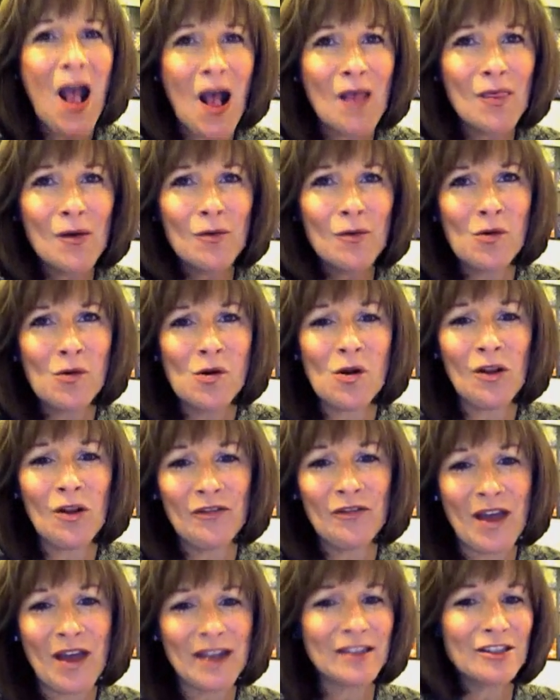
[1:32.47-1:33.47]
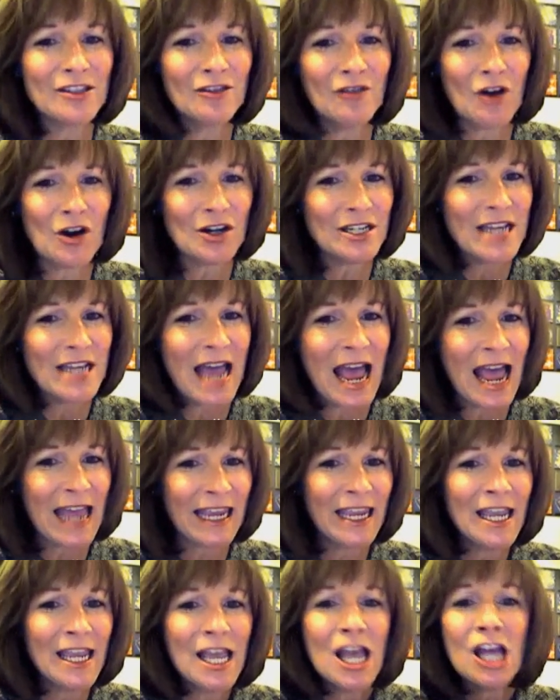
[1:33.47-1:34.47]
and the world events of our
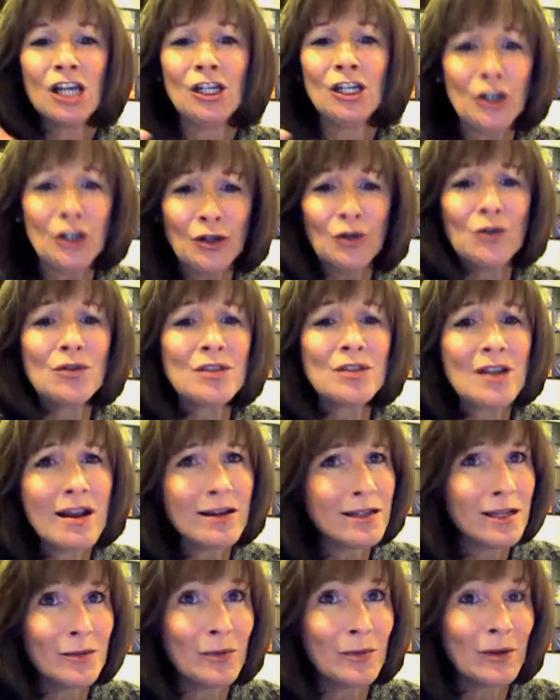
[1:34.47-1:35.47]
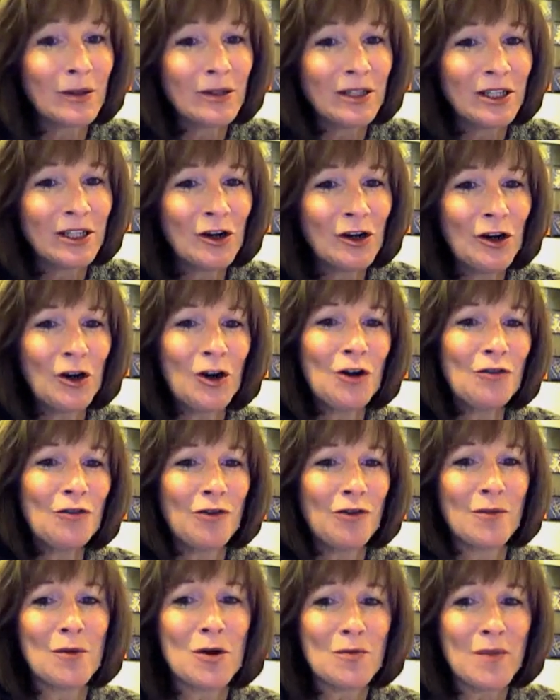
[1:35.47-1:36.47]
day, news not typically heard
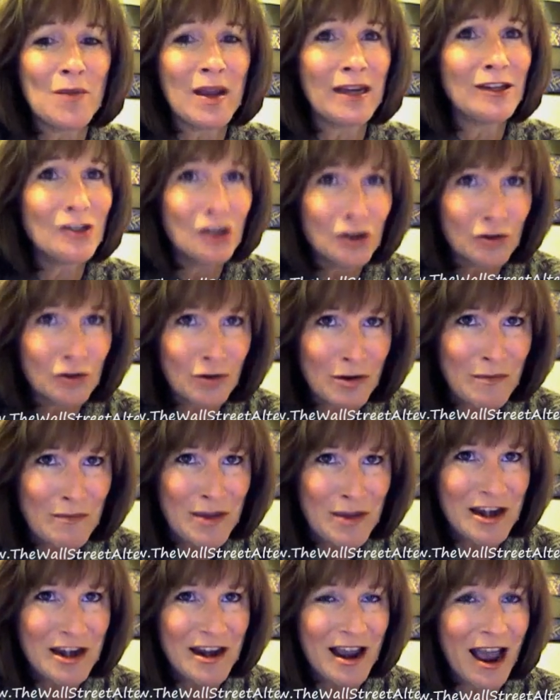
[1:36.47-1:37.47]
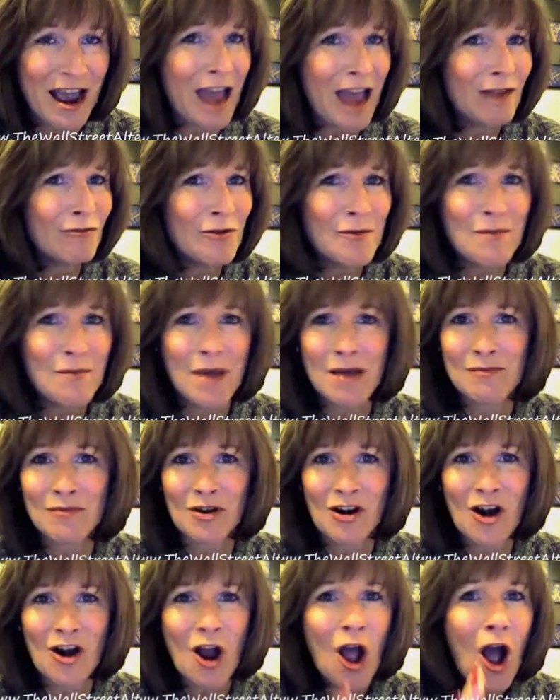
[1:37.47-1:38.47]
from our mainstream media. And
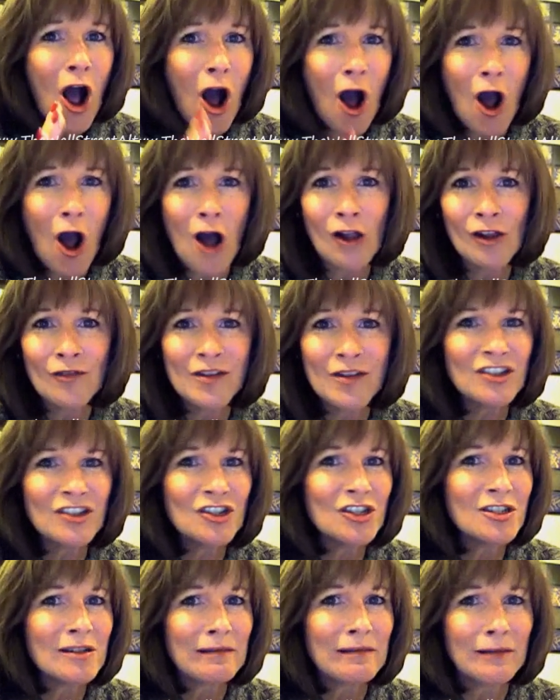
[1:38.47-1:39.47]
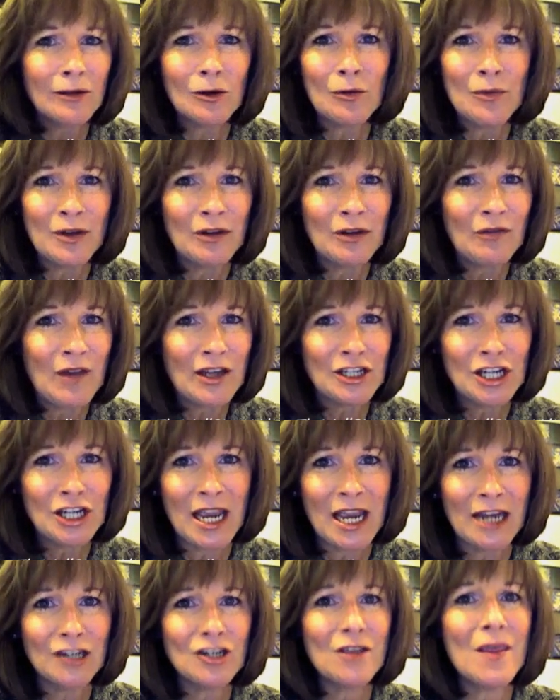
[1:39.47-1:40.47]
remember, all of it's just a little bit of
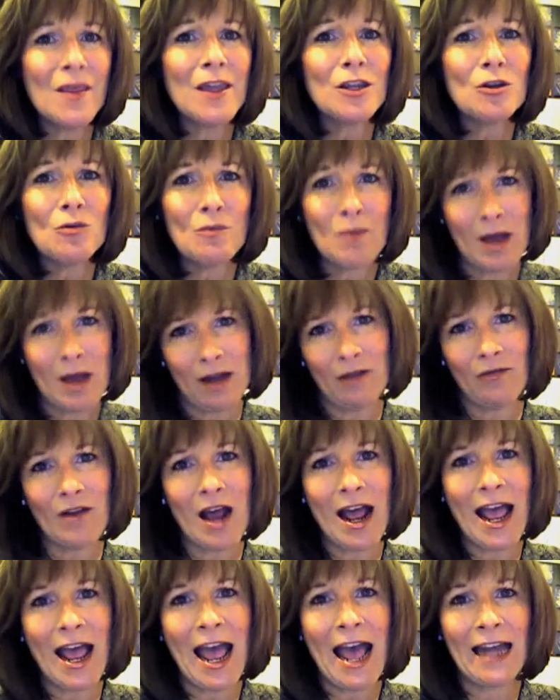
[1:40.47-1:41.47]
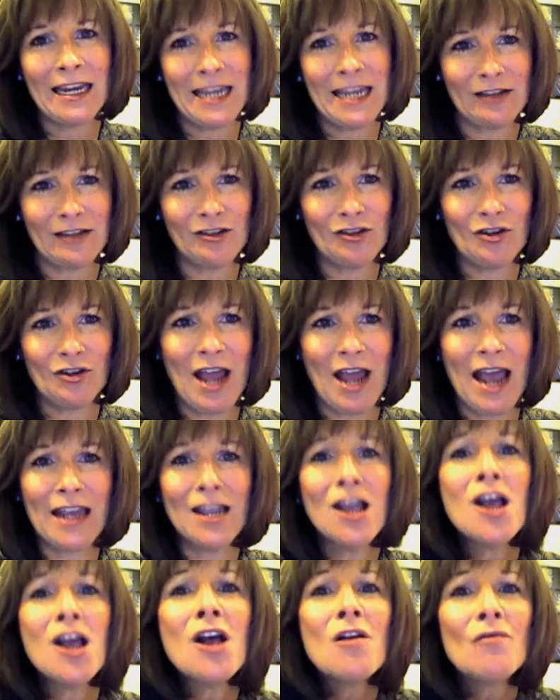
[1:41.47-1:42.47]
education that you might have not had yesterday.
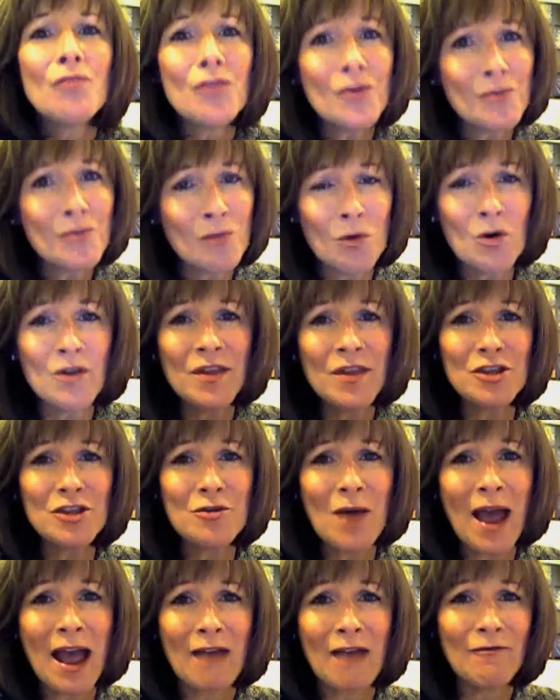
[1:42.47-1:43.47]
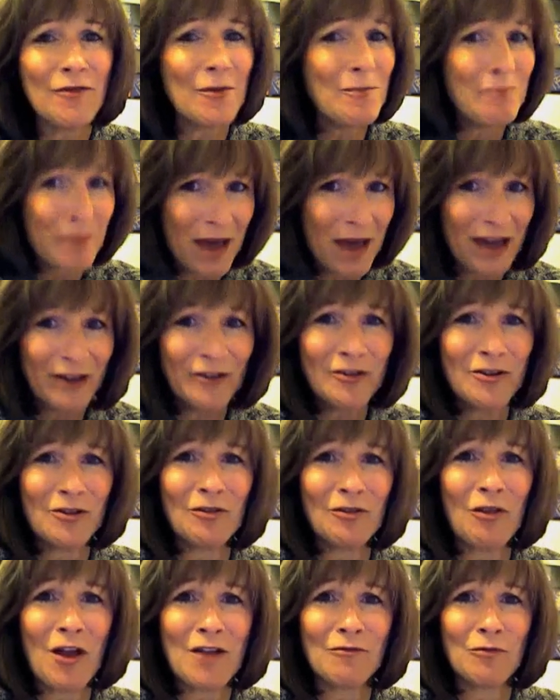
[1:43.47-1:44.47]
The more that you have, the better
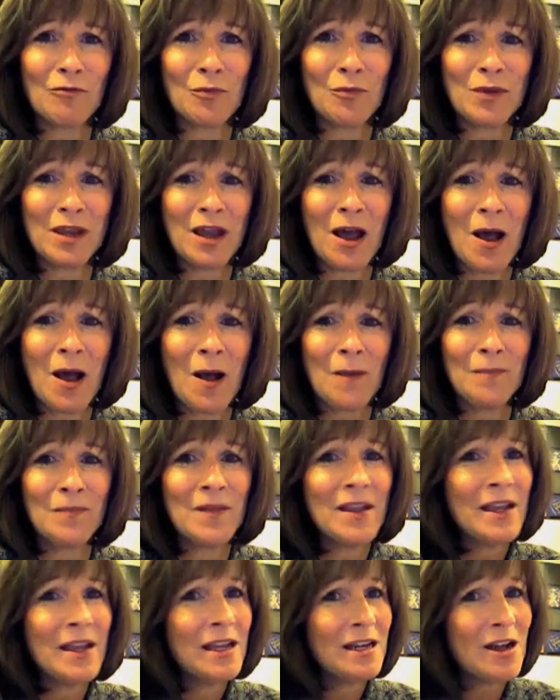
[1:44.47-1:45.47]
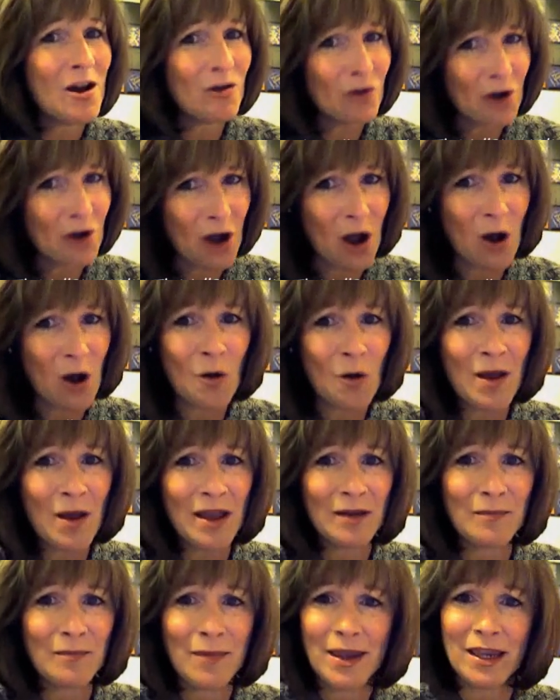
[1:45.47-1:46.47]
your life will become. Now go
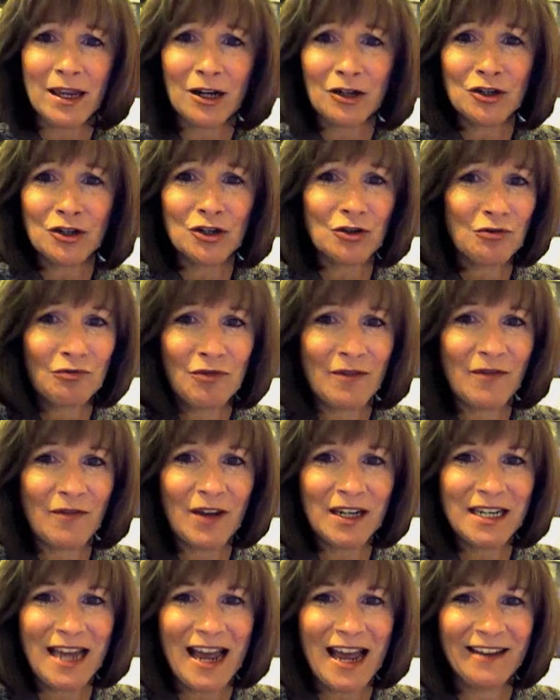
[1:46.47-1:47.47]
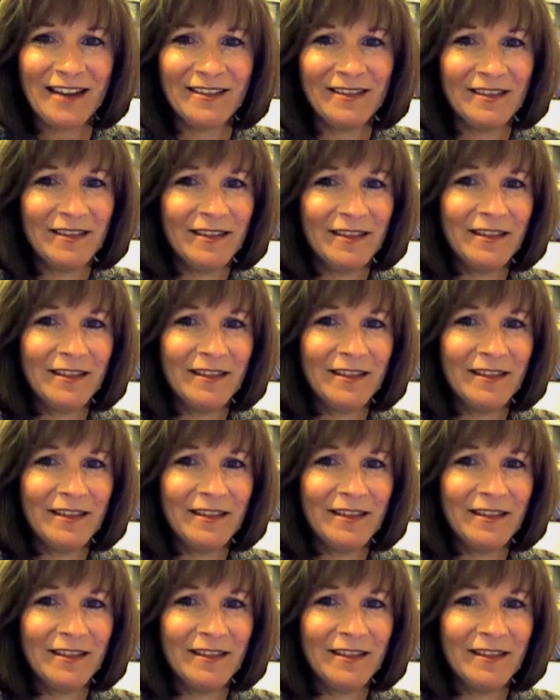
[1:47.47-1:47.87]
and make it a terrific day.